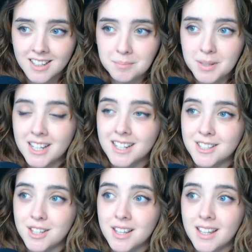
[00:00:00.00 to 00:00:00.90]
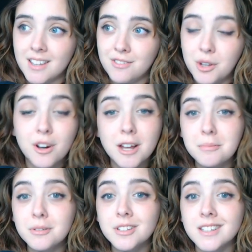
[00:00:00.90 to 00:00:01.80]
Because if you're
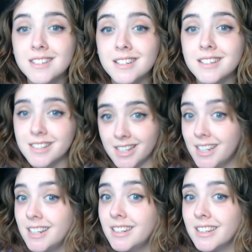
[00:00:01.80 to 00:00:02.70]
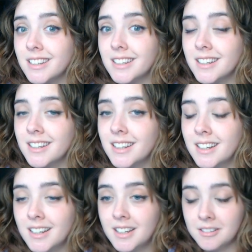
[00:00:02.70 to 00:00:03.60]
able to succeed
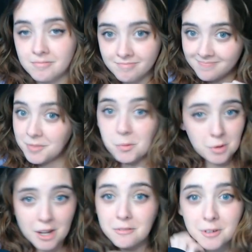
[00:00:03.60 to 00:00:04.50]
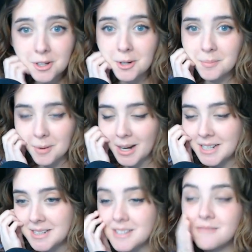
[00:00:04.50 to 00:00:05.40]
in whatever your
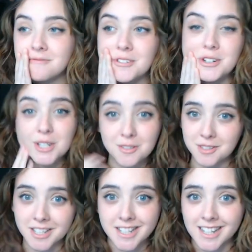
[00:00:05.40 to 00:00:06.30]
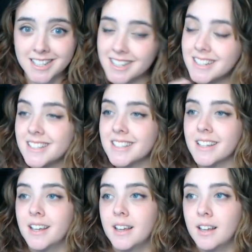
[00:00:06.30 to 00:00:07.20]
brain's version of success is,
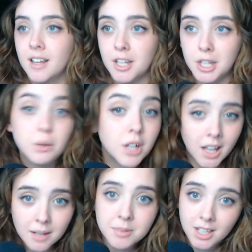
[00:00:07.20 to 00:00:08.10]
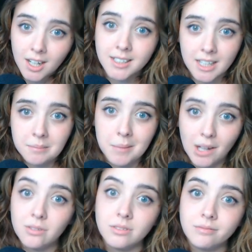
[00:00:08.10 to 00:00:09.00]
you climbed a goddamn
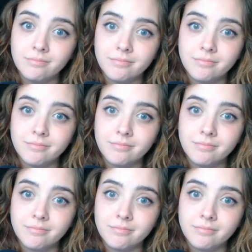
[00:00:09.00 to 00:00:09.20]
mountain.